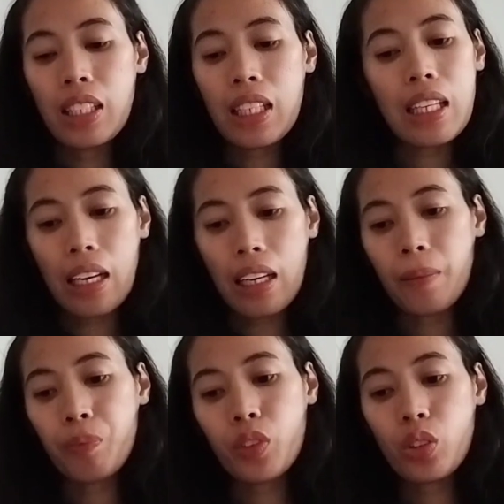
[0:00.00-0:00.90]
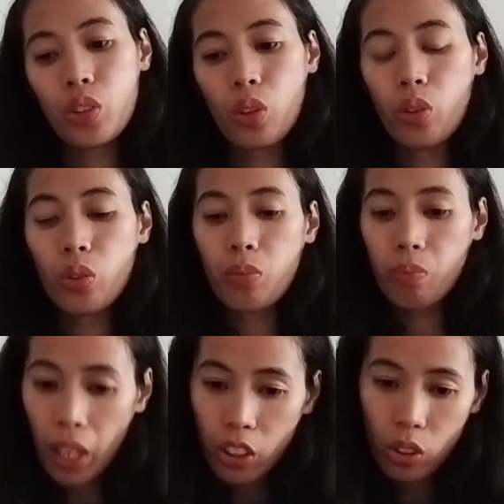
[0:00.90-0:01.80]
Yeah. So
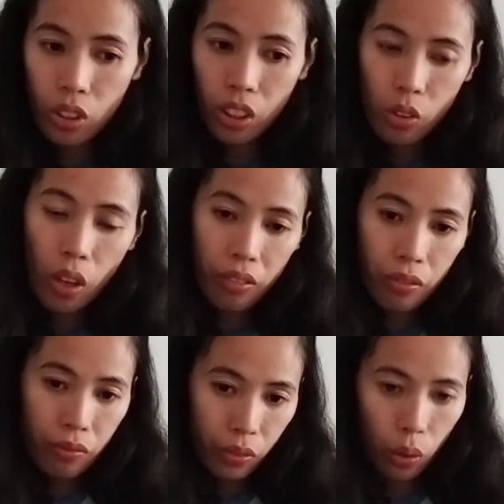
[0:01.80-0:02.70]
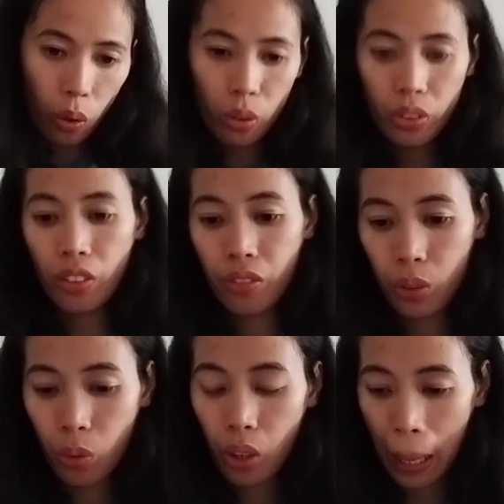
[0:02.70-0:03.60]
make sure that you have all the
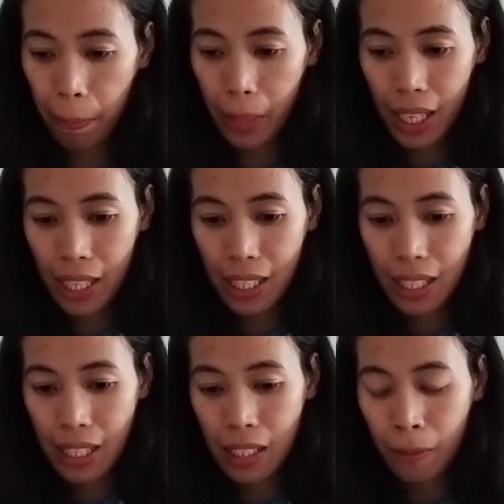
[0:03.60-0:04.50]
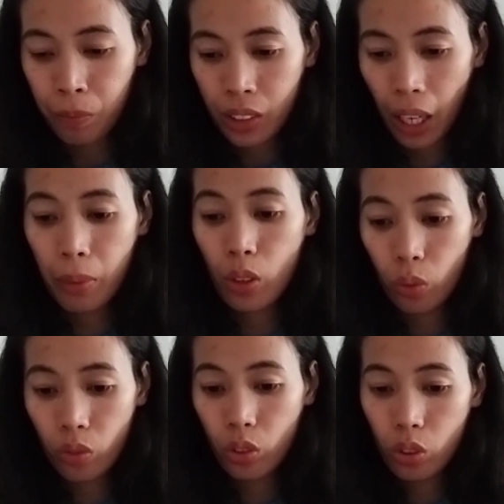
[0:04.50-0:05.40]
photocopies. I mean,
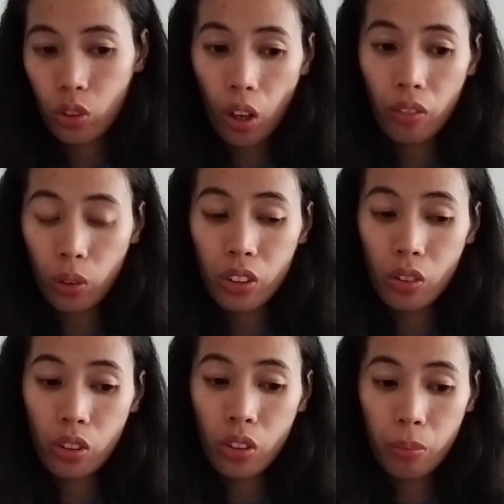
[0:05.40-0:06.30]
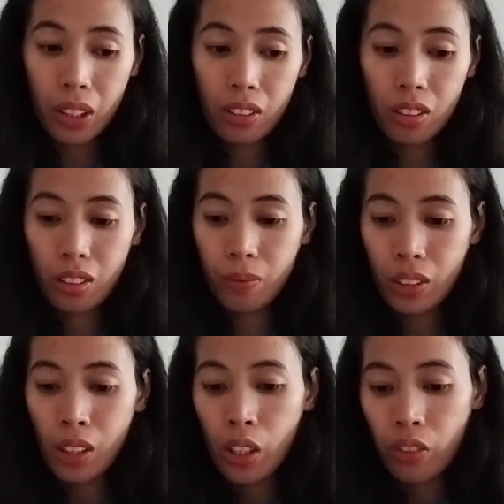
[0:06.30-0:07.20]
you have all the documents
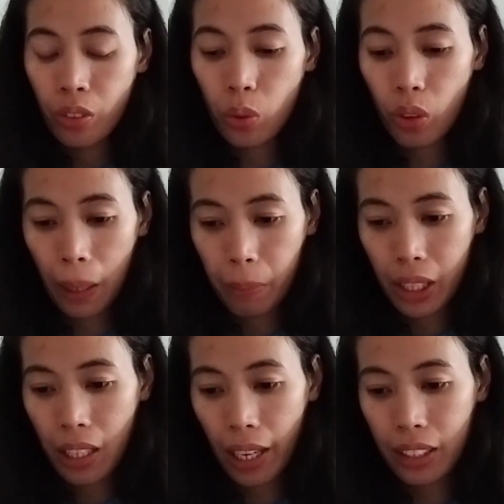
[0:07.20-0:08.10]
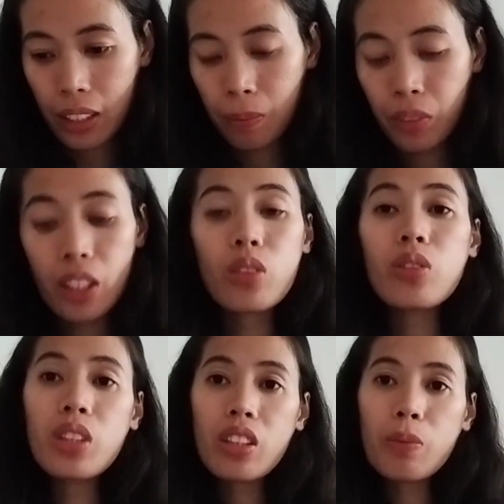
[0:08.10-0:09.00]
photocopied, guys,
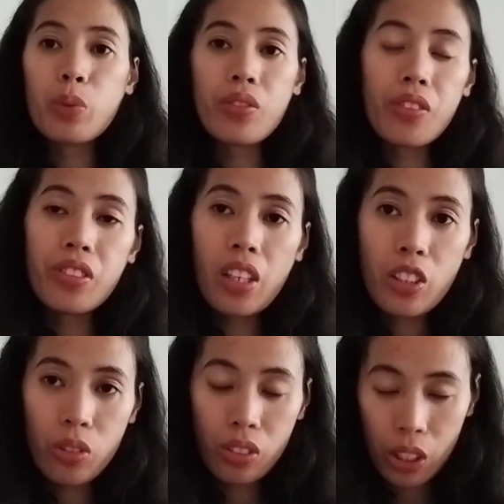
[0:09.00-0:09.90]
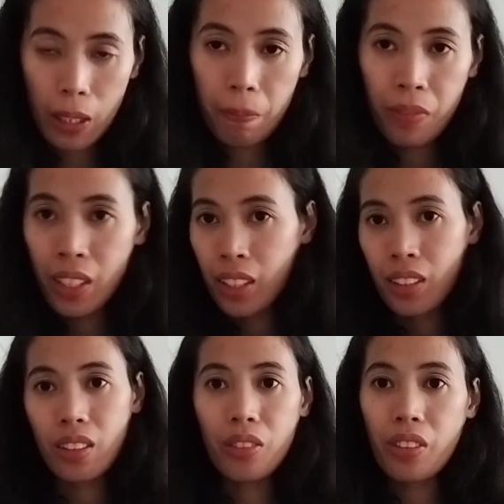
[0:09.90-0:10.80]
including the proof of relationship,
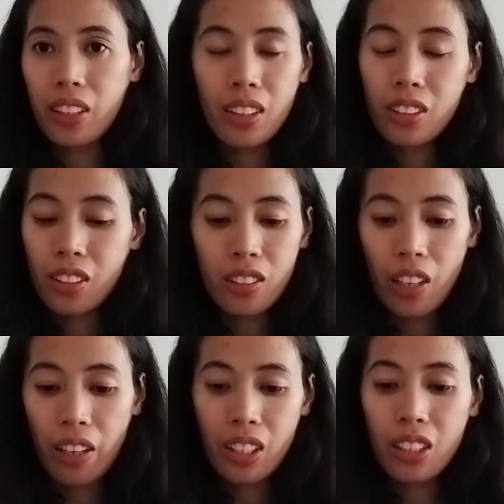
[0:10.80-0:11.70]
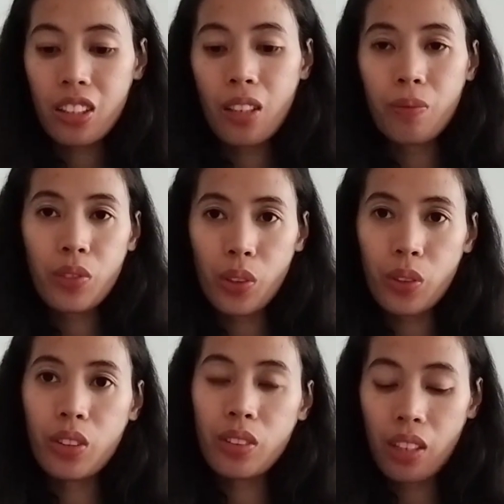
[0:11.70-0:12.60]
the flight itineraries,
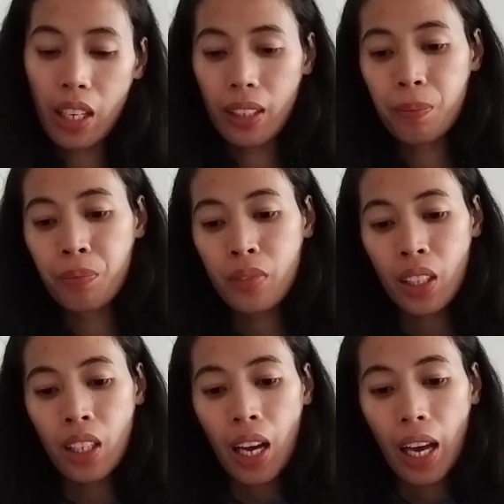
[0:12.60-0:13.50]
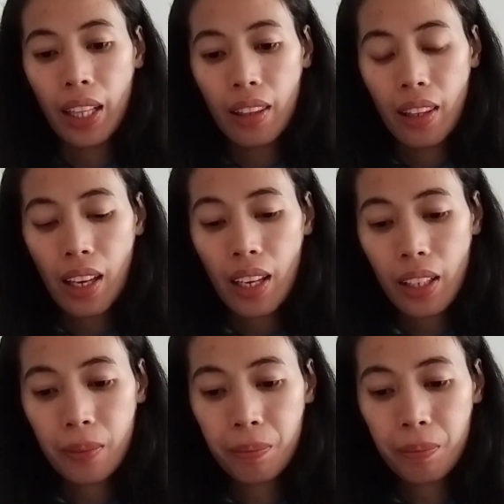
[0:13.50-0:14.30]
yun. Lahat. And then,